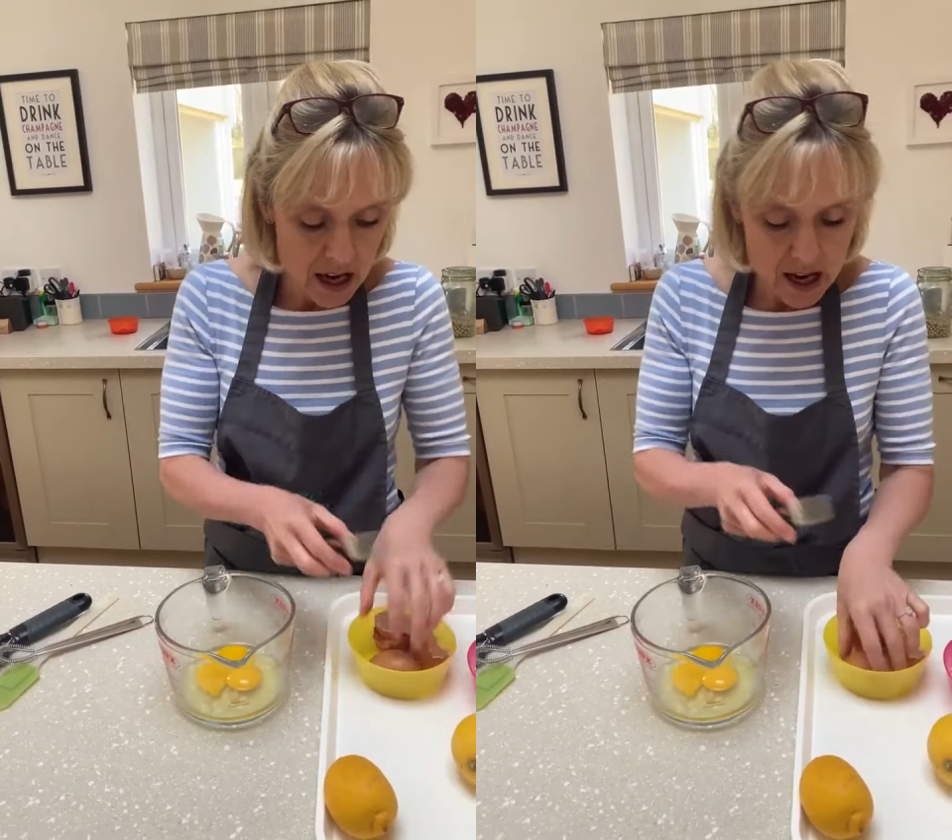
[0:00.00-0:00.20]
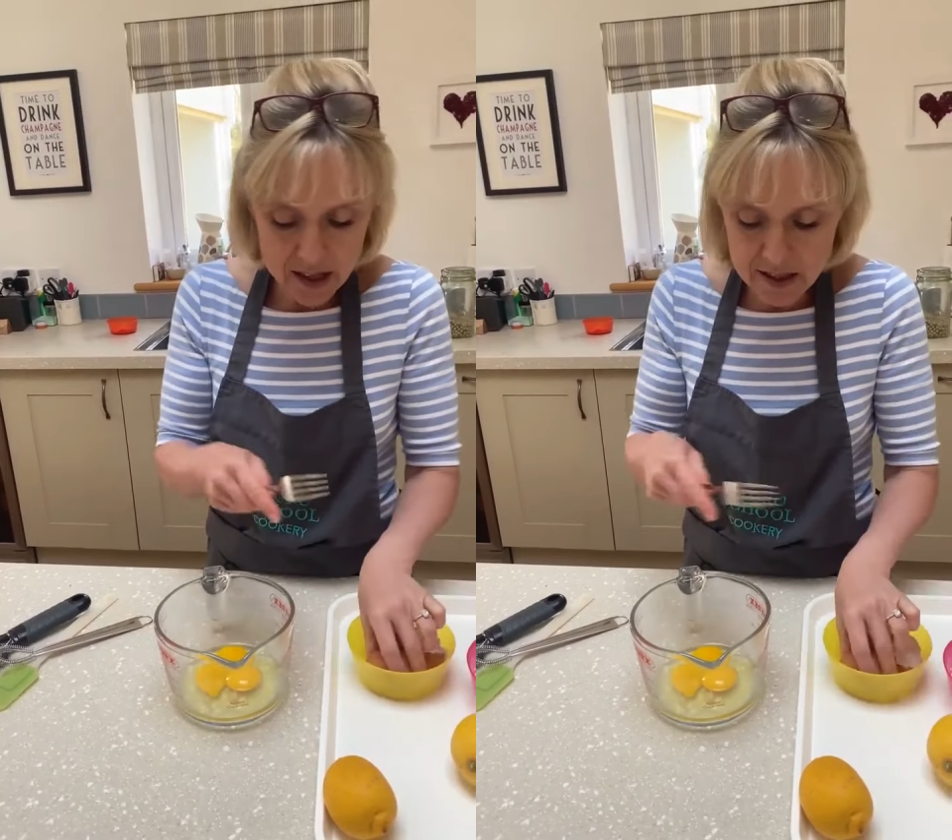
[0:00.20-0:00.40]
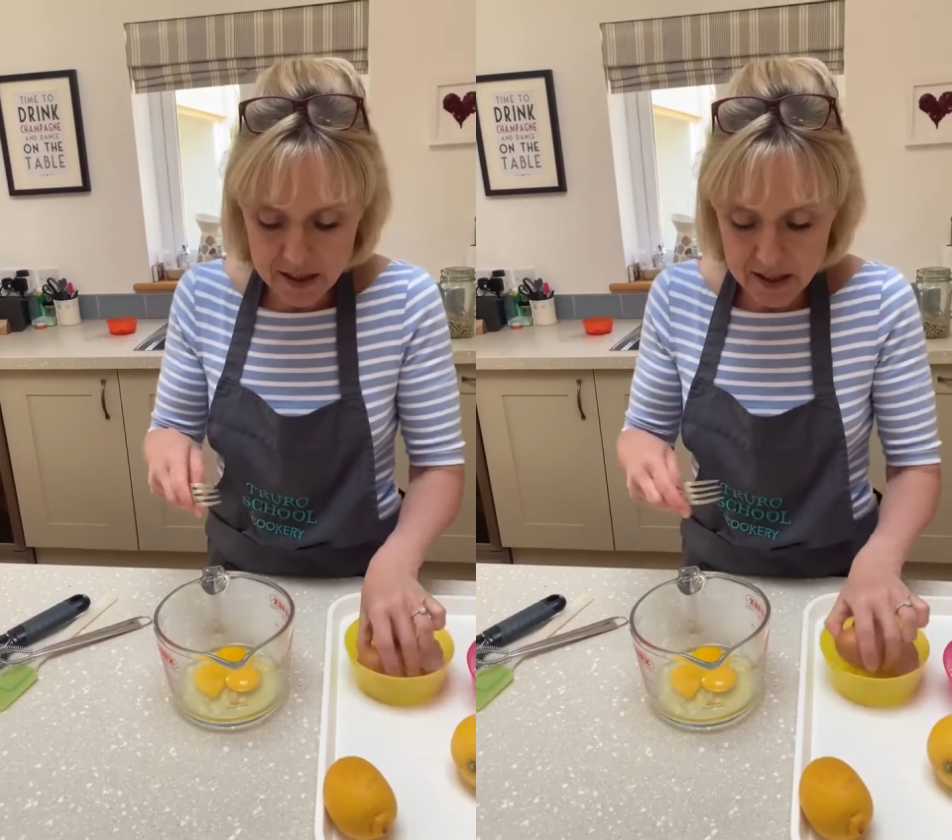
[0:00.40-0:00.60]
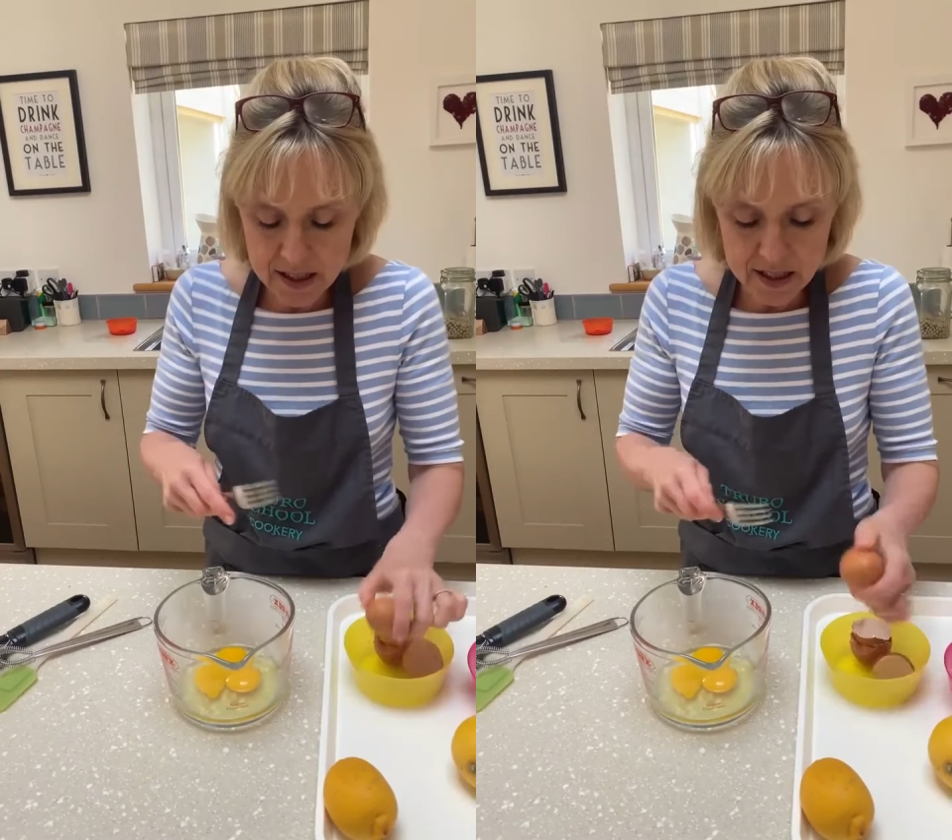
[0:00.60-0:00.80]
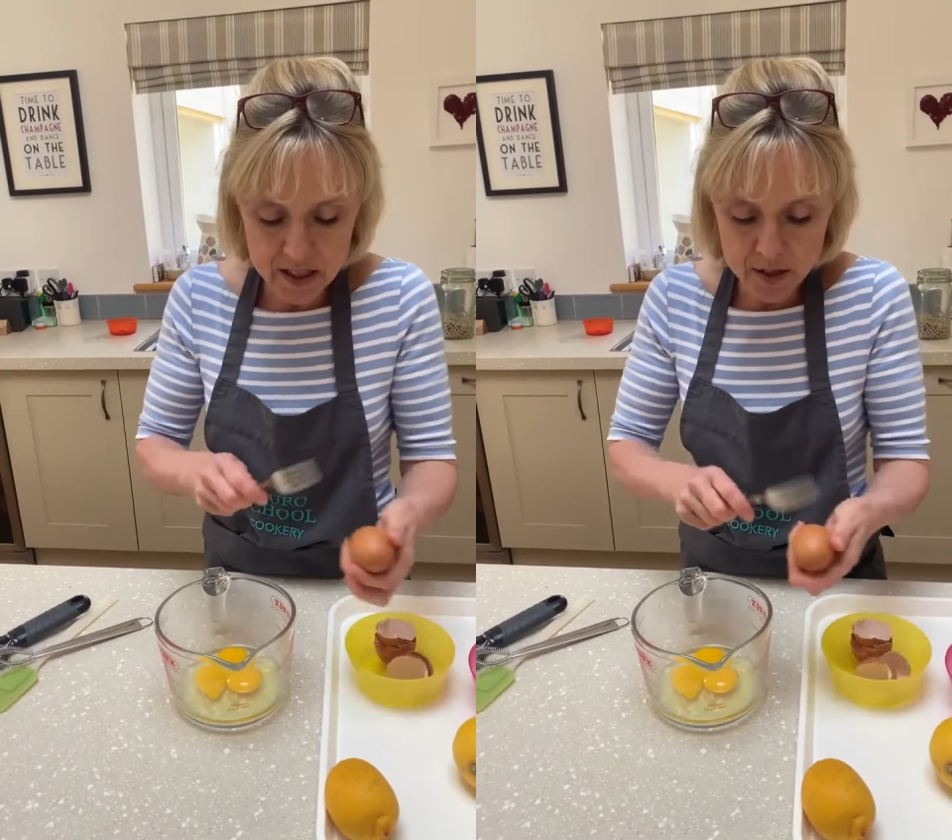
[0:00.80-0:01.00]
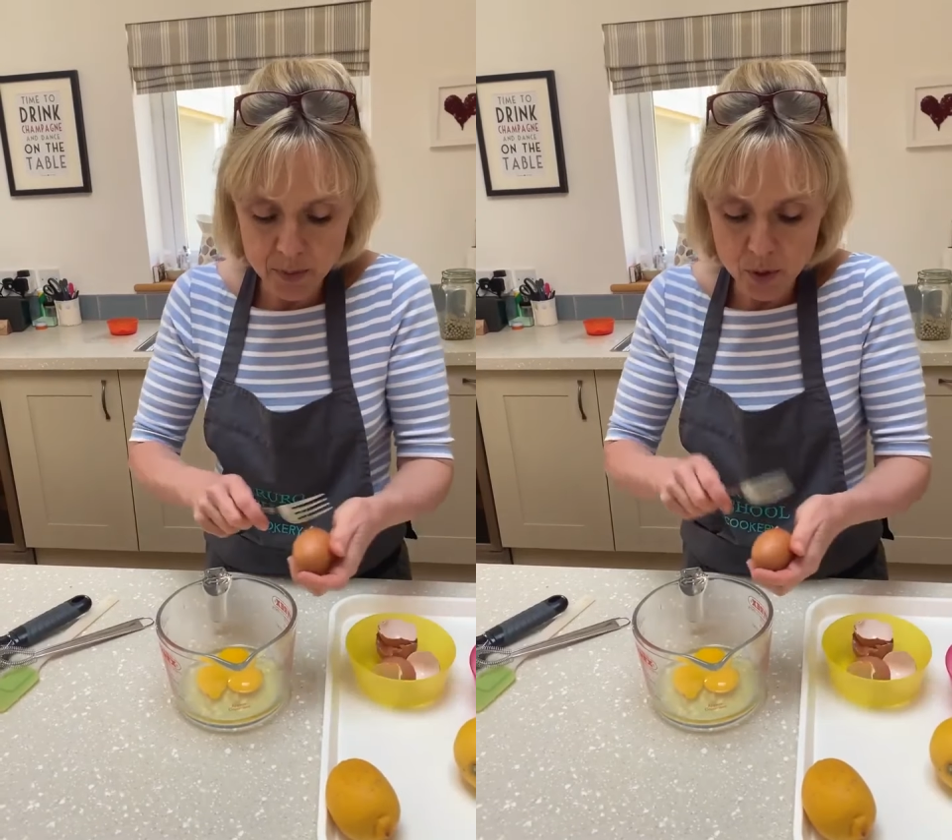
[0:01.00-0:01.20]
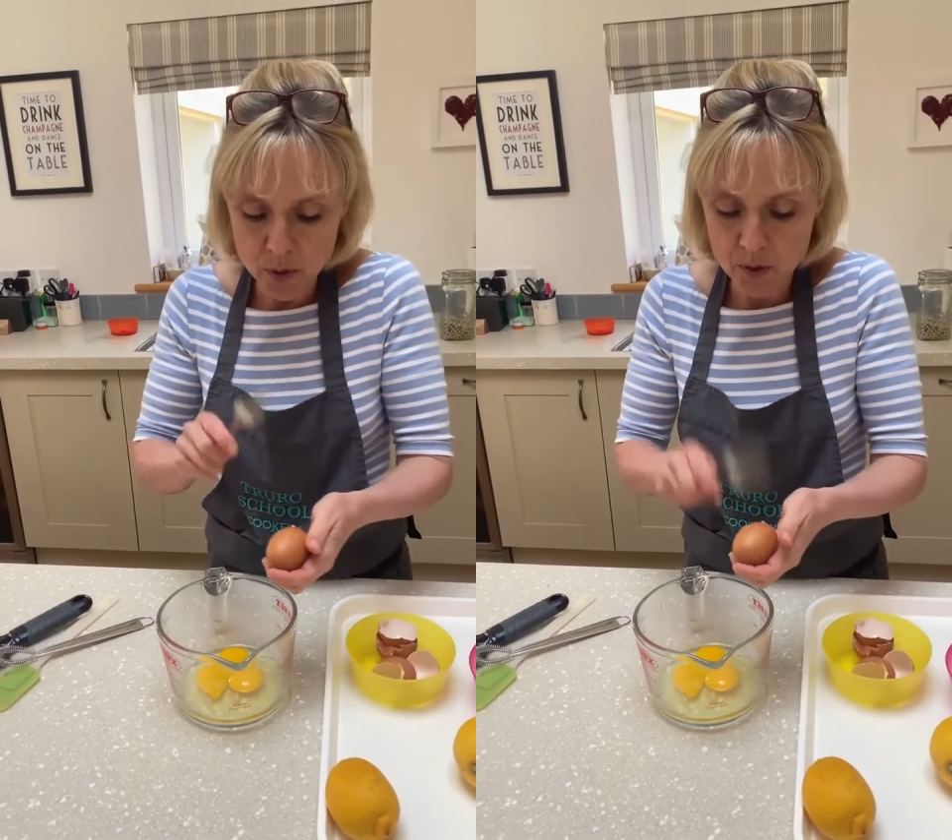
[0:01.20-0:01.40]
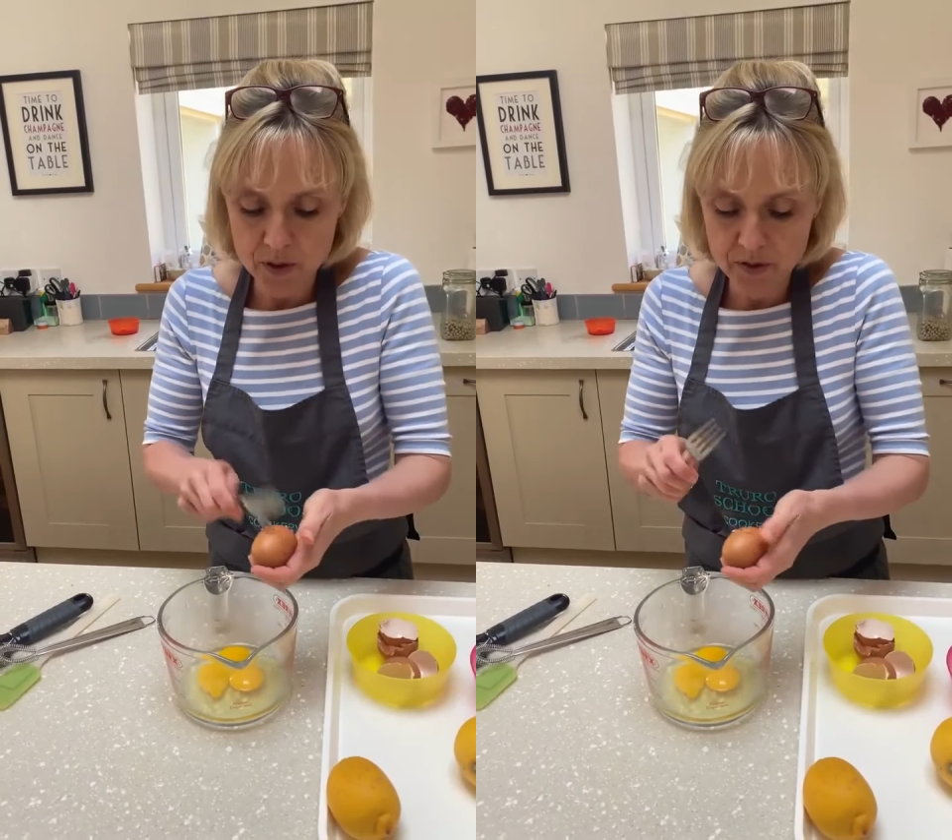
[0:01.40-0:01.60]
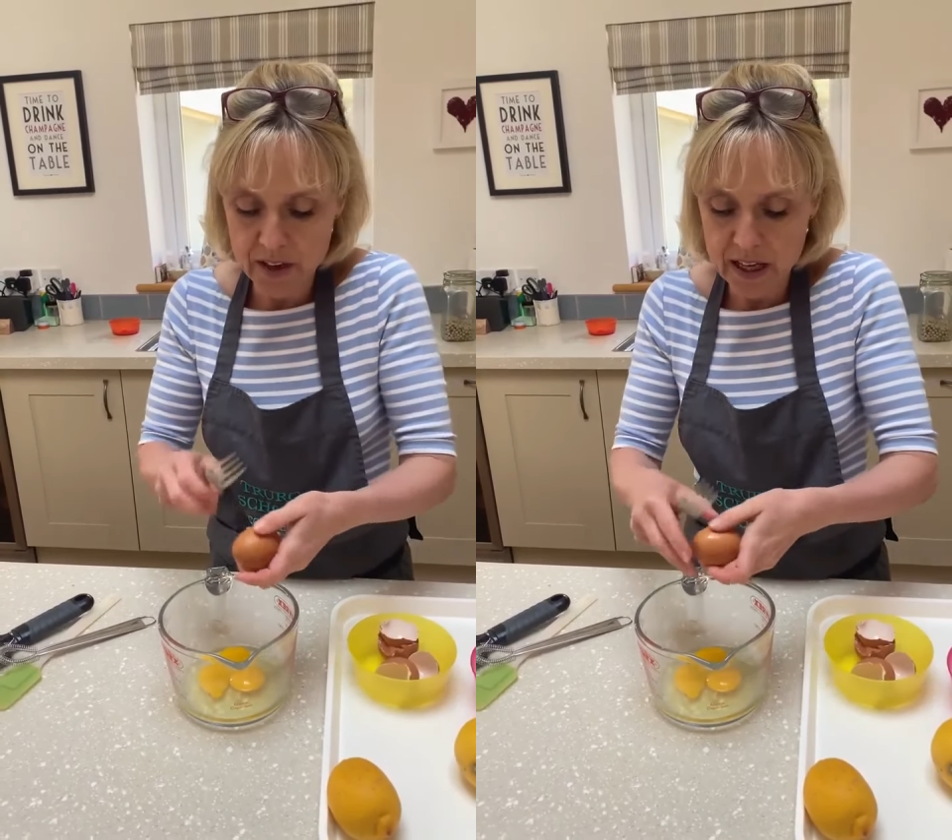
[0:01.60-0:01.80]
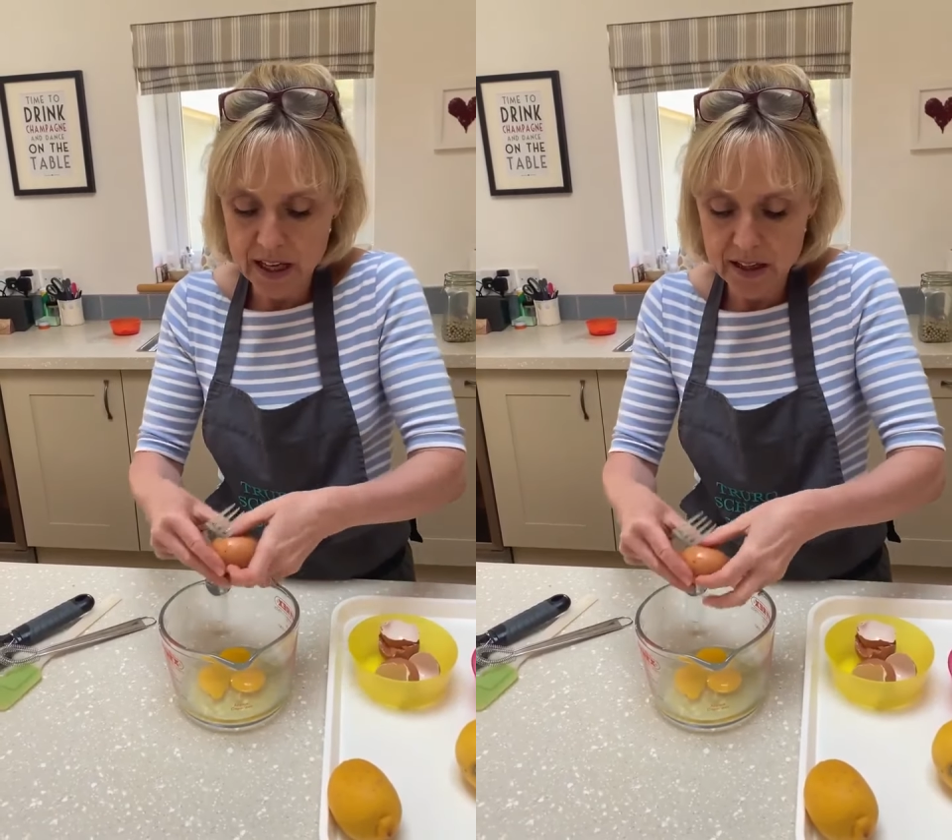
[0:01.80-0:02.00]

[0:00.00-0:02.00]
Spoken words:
because it's easier to pour the filling